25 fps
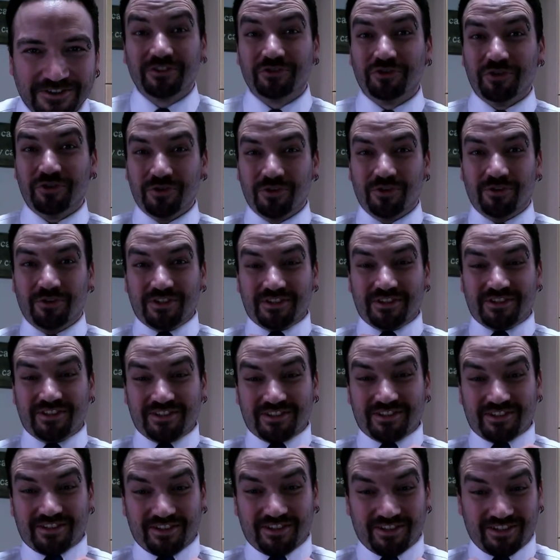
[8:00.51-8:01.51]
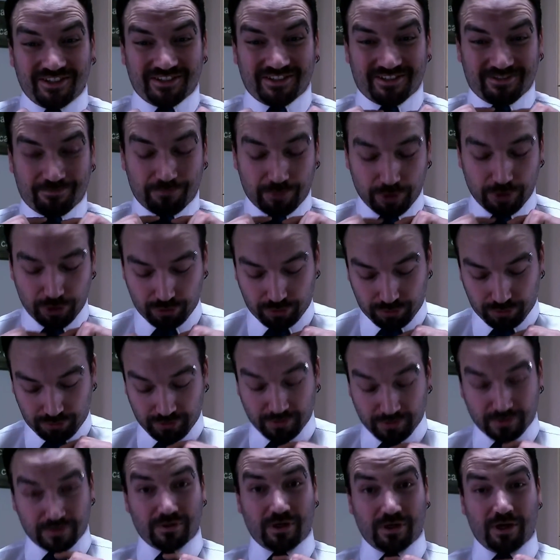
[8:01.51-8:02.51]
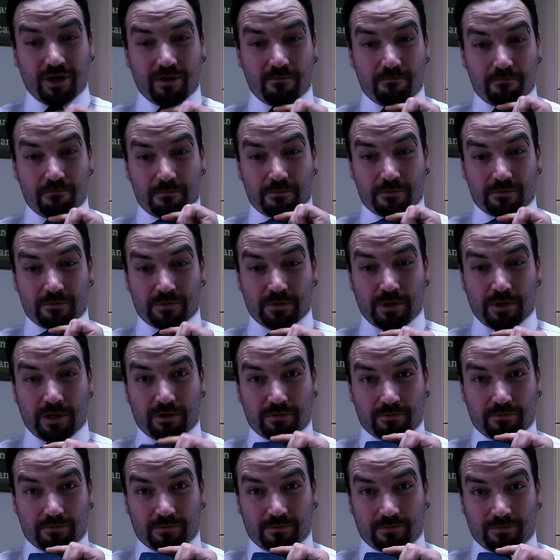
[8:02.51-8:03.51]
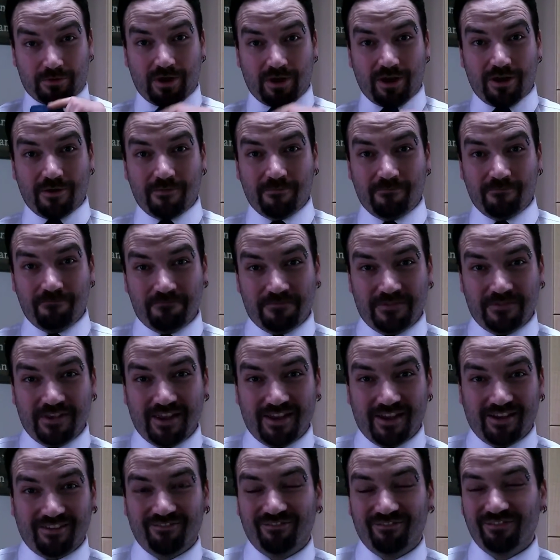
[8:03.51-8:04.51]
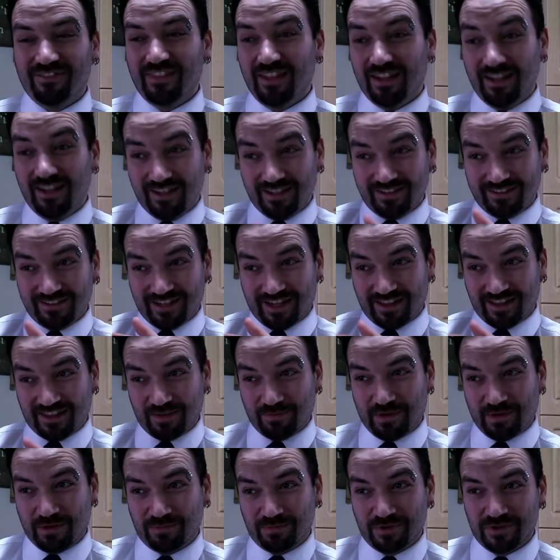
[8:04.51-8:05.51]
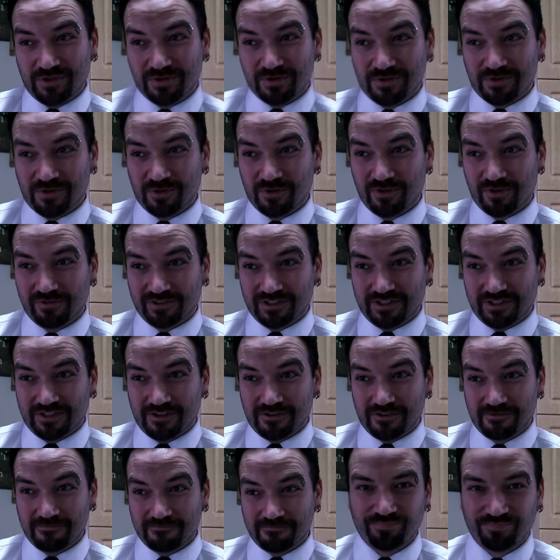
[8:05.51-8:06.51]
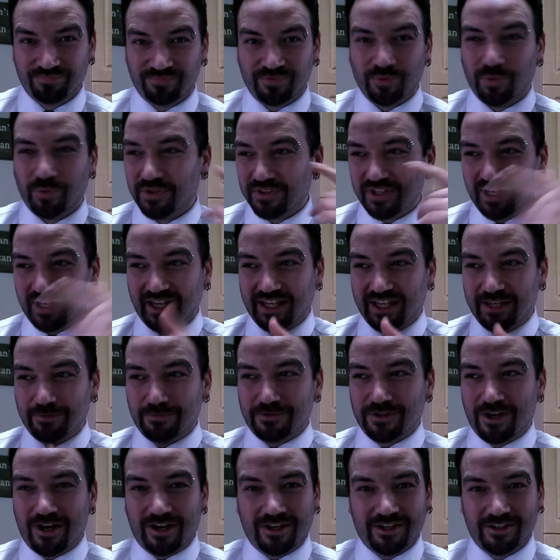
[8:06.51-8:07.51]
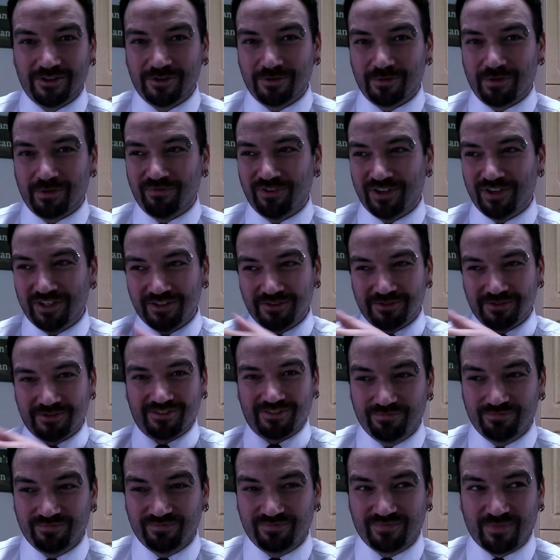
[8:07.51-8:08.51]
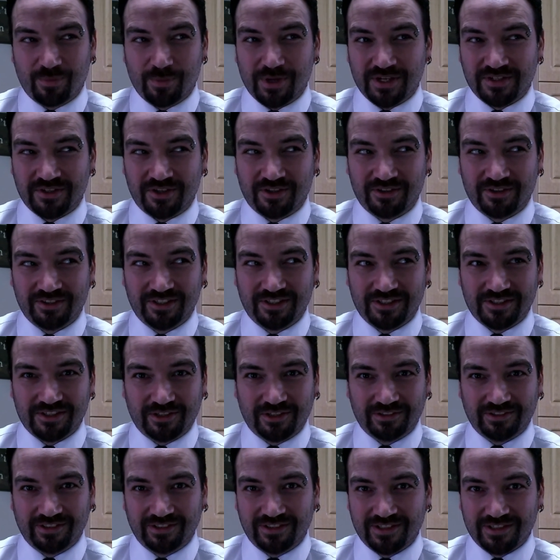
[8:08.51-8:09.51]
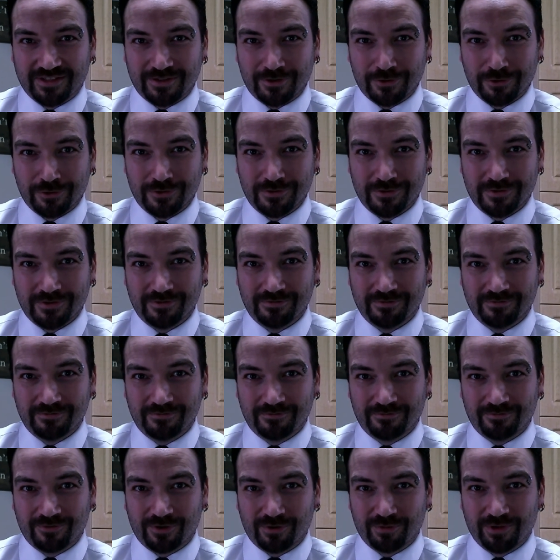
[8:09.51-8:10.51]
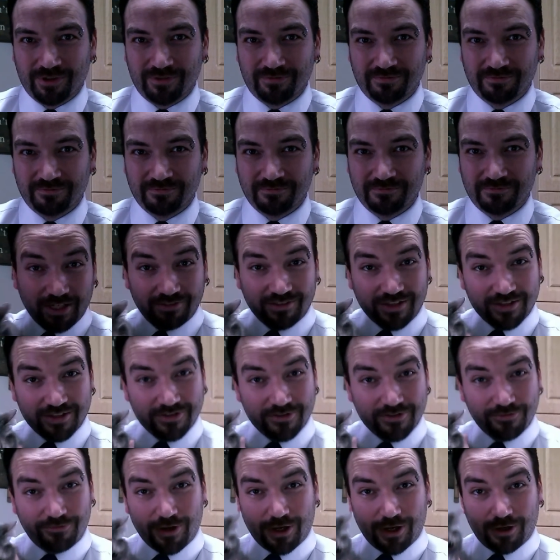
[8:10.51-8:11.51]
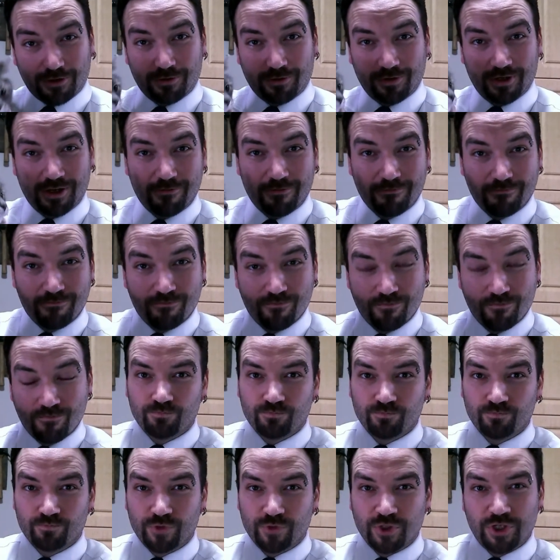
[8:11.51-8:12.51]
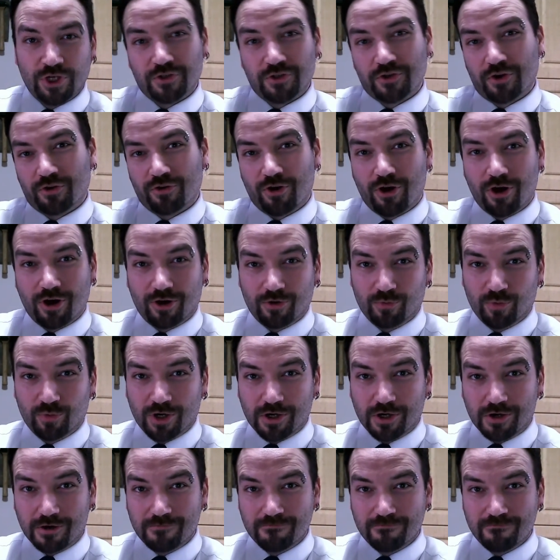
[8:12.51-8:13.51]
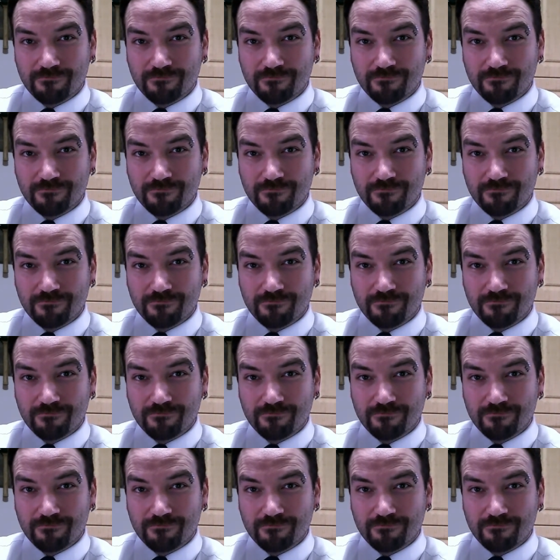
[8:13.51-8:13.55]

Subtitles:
Did you notice it's blue this time? It's not gray? Yeah. I think my producer over here, the one that I keep talking to in my videos, that makes all the adulting decisions for me. This is Valkyrie. She does all the hard work.